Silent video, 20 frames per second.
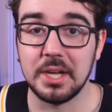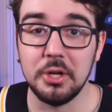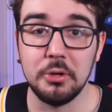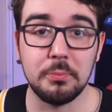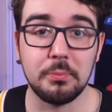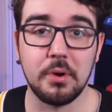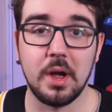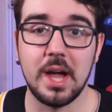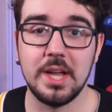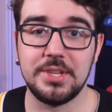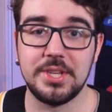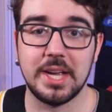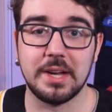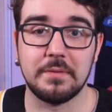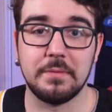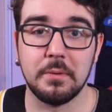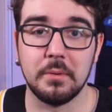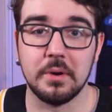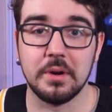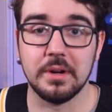a new
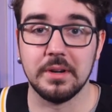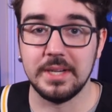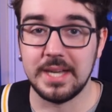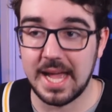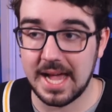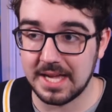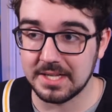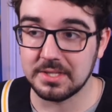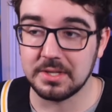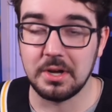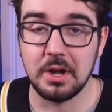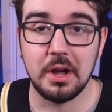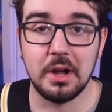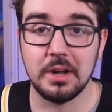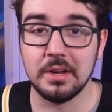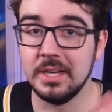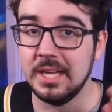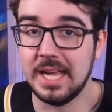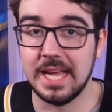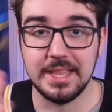project for
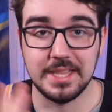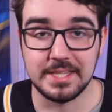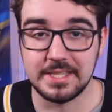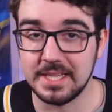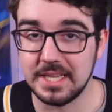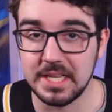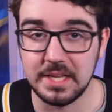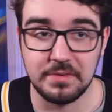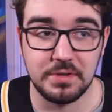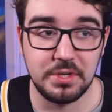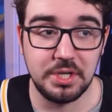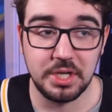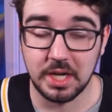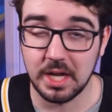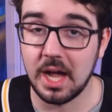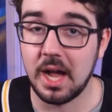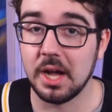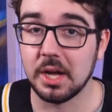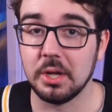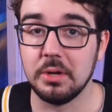NASCAR and the city of
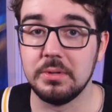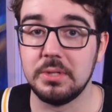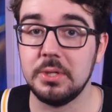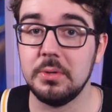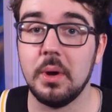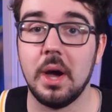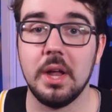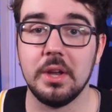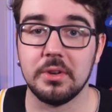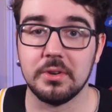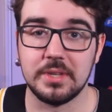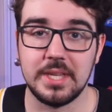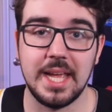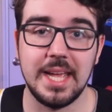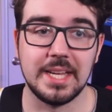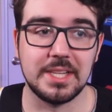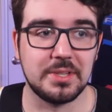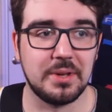Chicago to undertake.